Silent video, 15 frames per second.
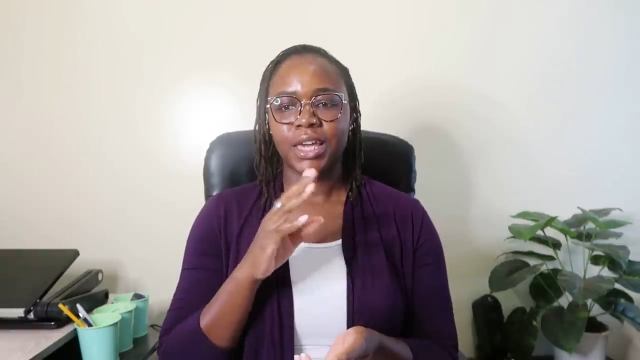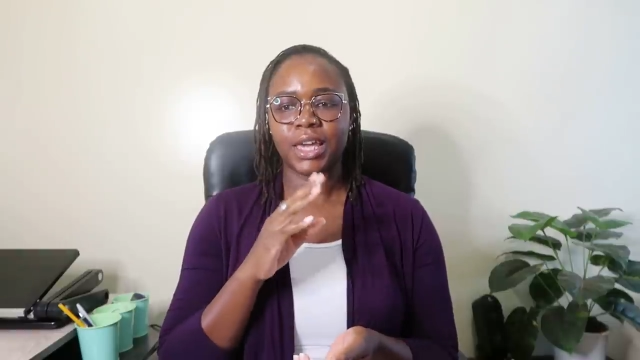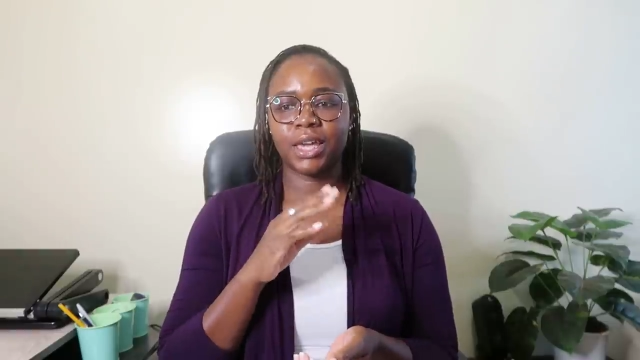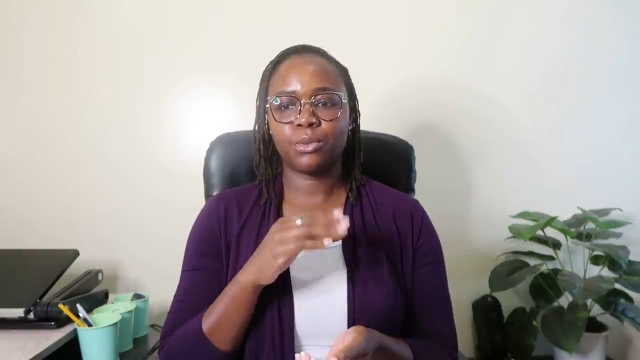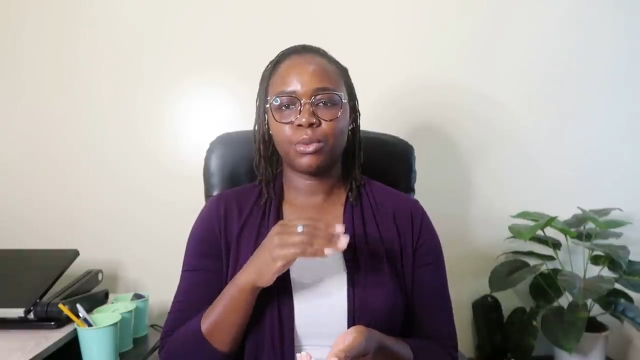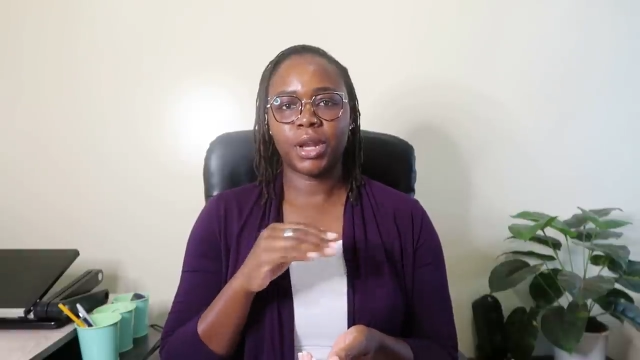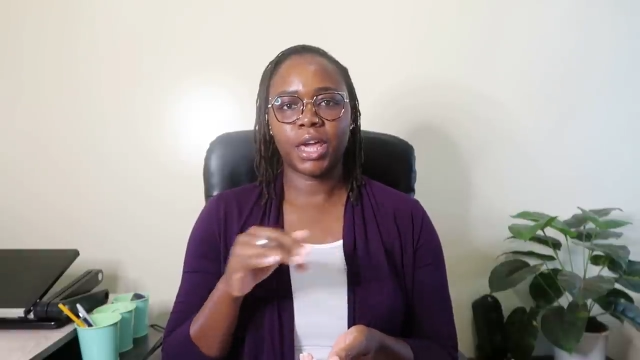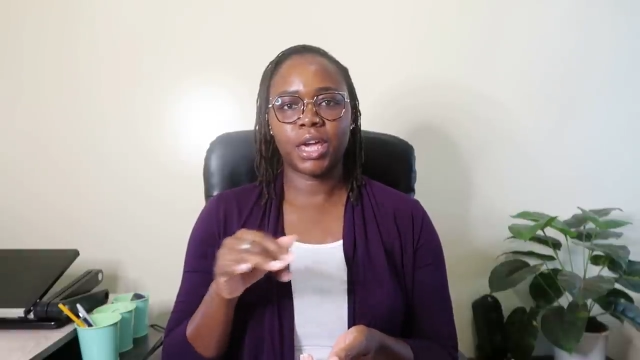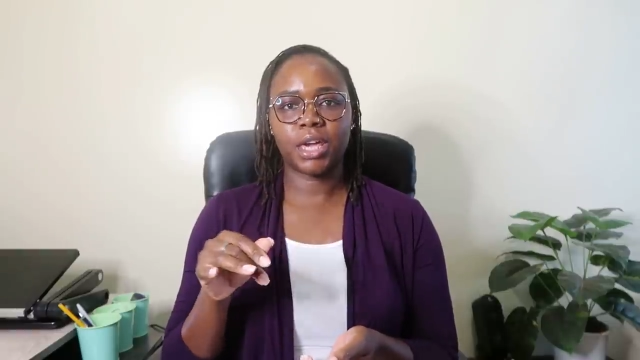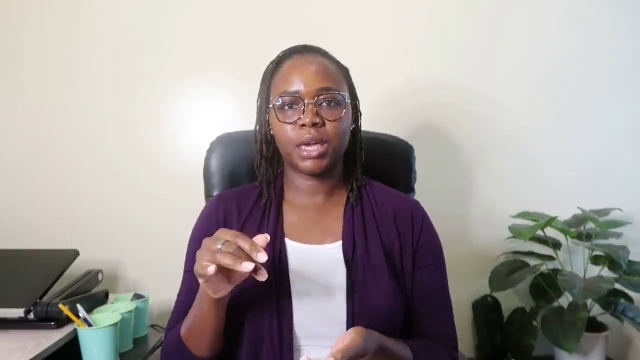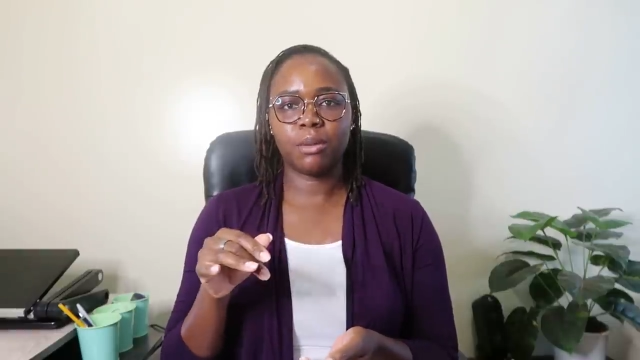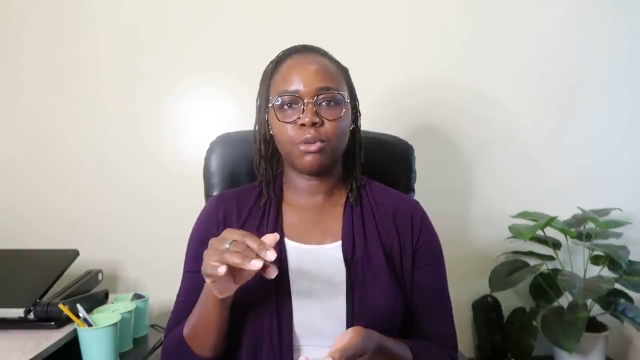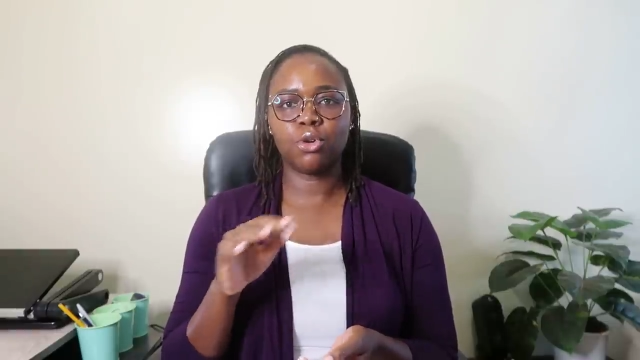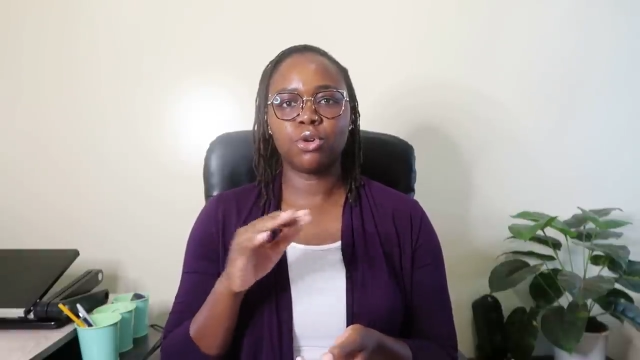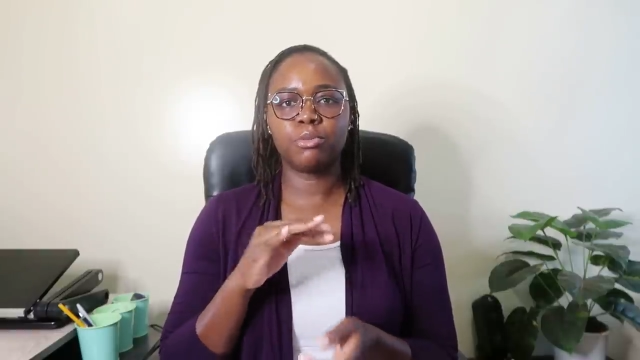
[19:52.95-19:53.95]
and when I
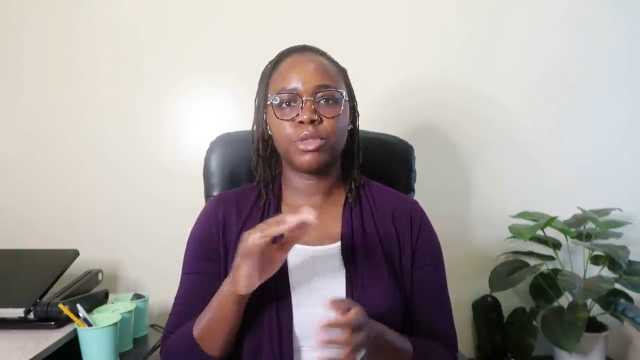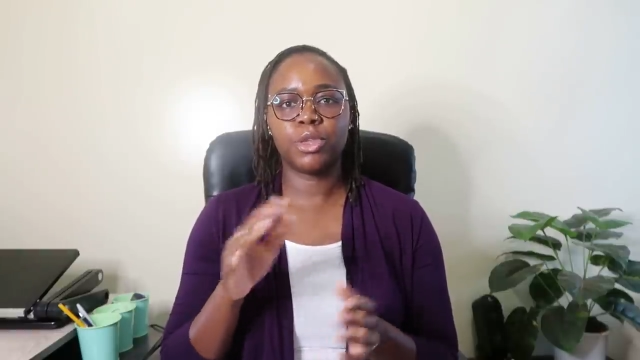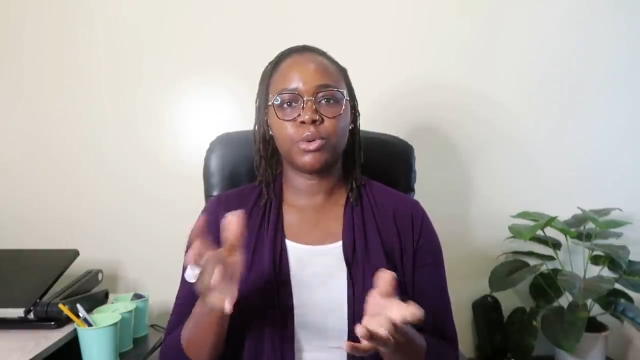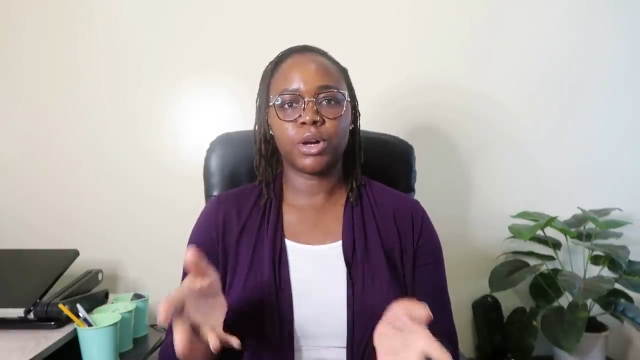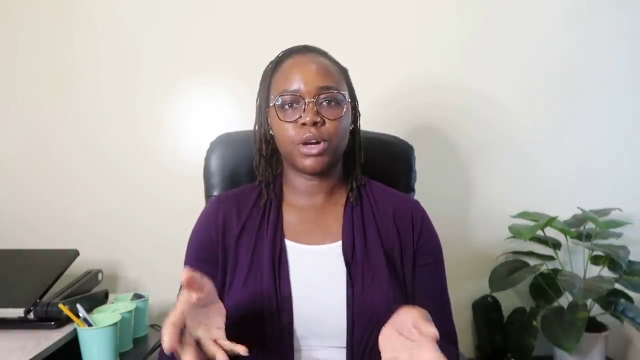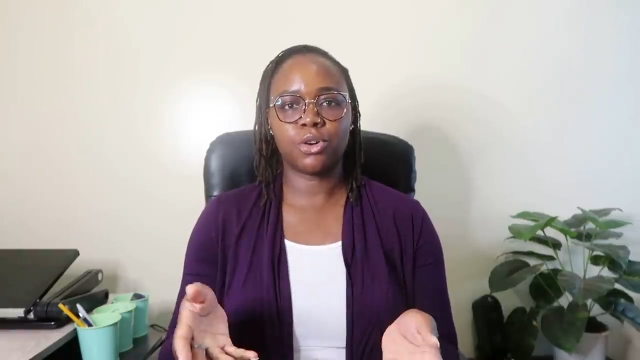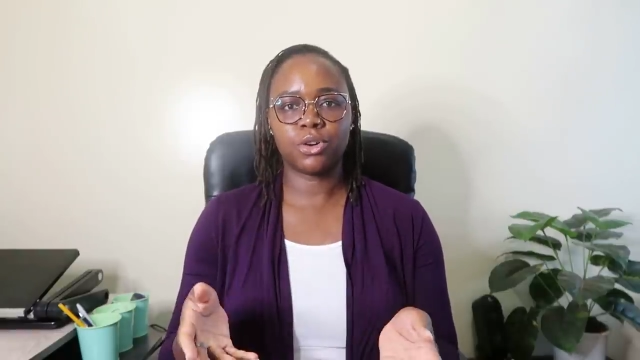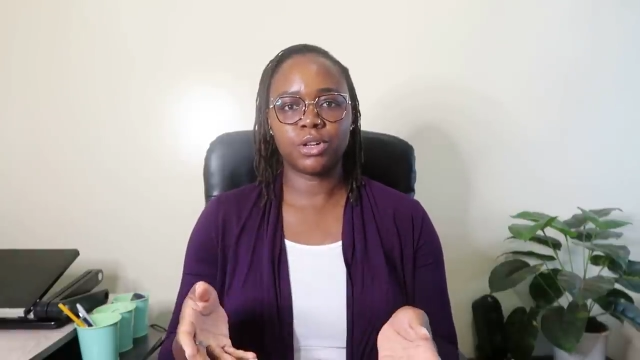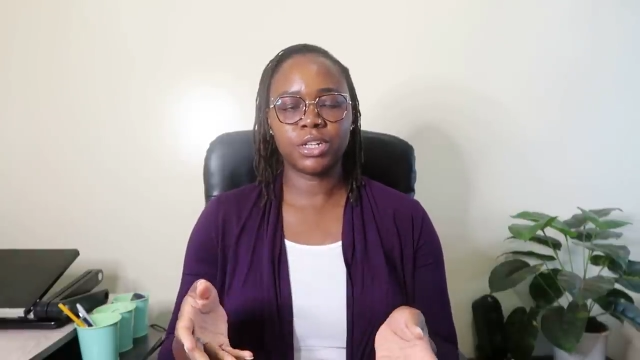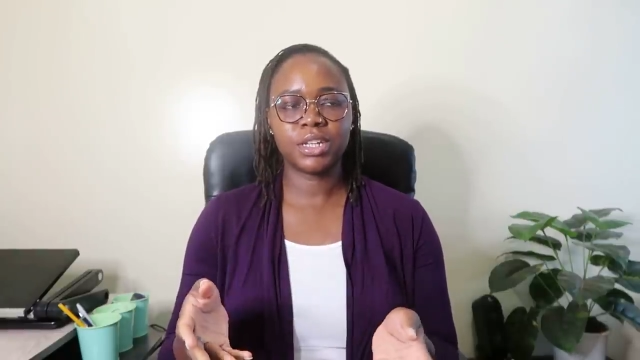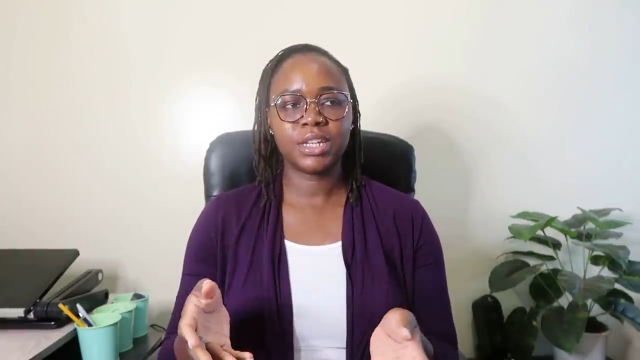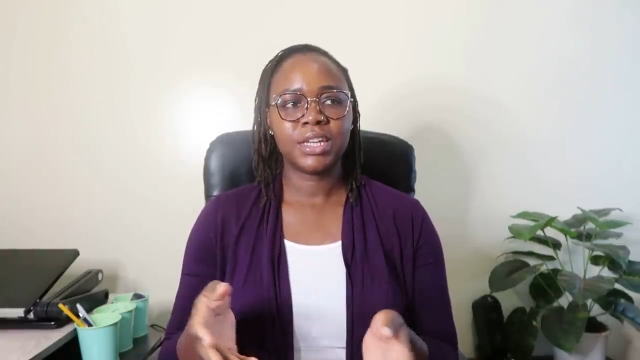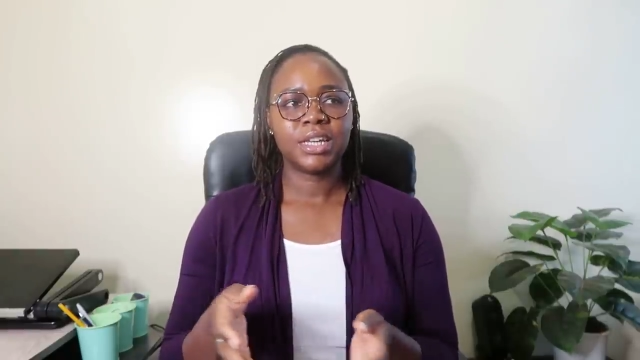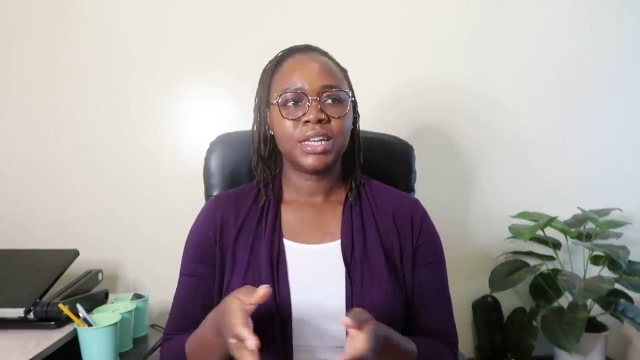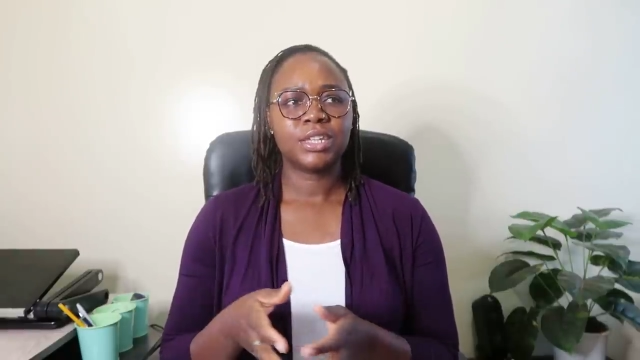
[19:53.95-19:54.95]
came home they were
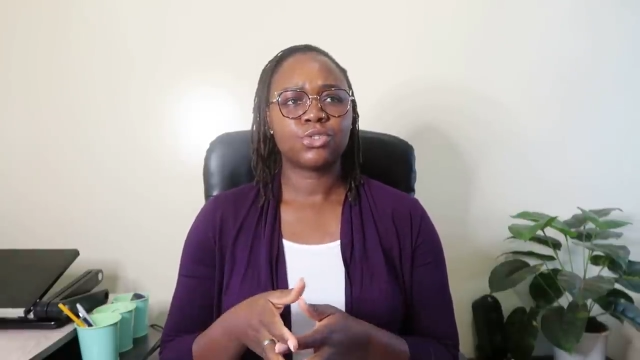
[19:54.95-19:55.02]
gone.